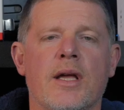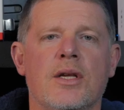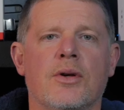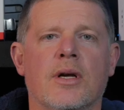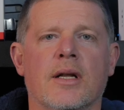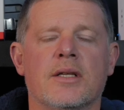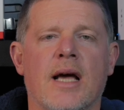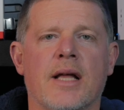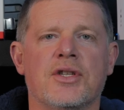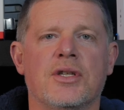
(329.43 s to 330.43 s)
you can
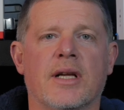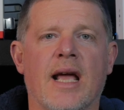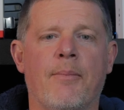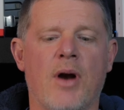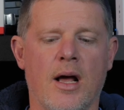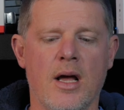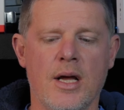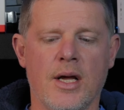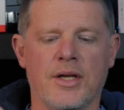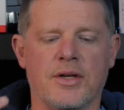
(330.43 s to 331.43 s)
attach your camera.
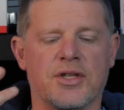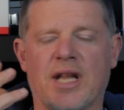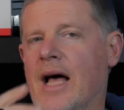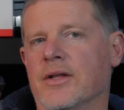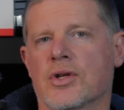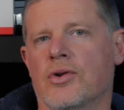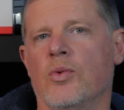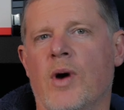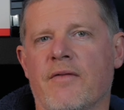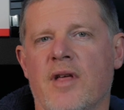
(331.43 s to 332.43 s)
You just
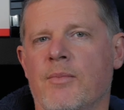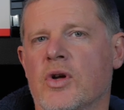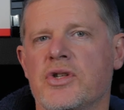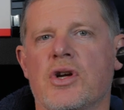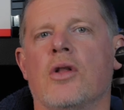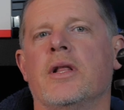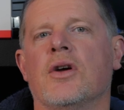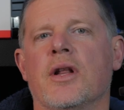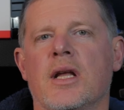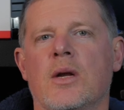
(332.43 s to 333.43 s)
unscrew one of them because you're only
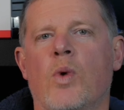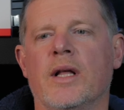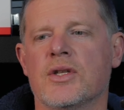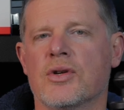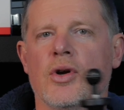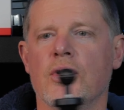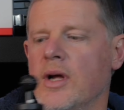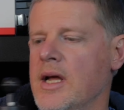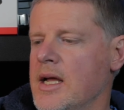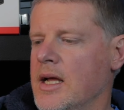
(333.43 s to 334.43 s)
going to need one screw.
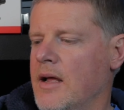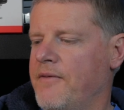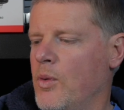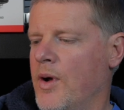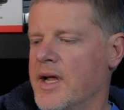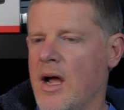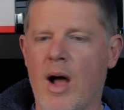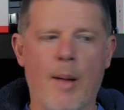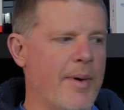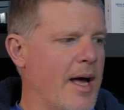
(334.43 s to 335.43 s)
If you want to go
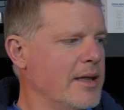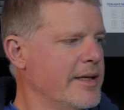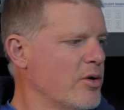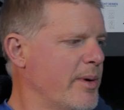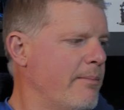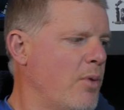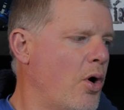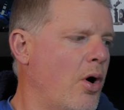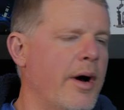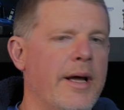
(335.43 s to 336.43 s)
up a little bit
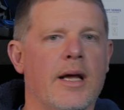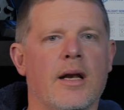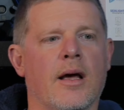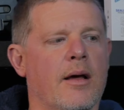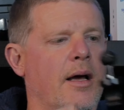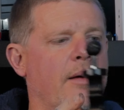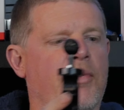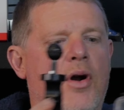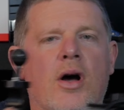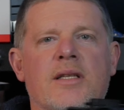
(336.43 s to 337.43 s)
more in
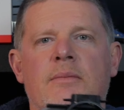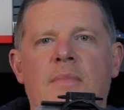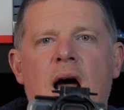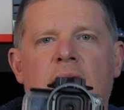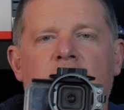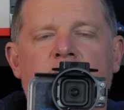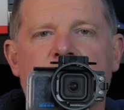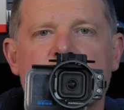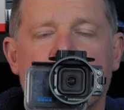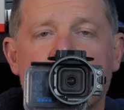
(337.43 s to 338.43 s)
price and market,
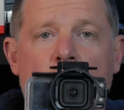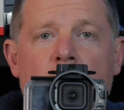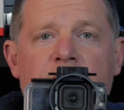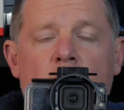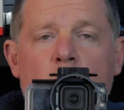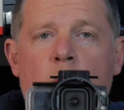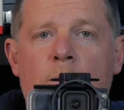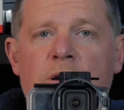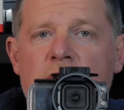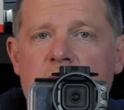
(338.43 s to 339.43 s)
that's the Divevolk
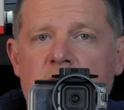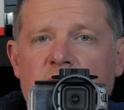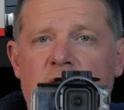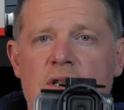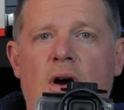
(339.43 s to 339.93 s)
one, which I use for the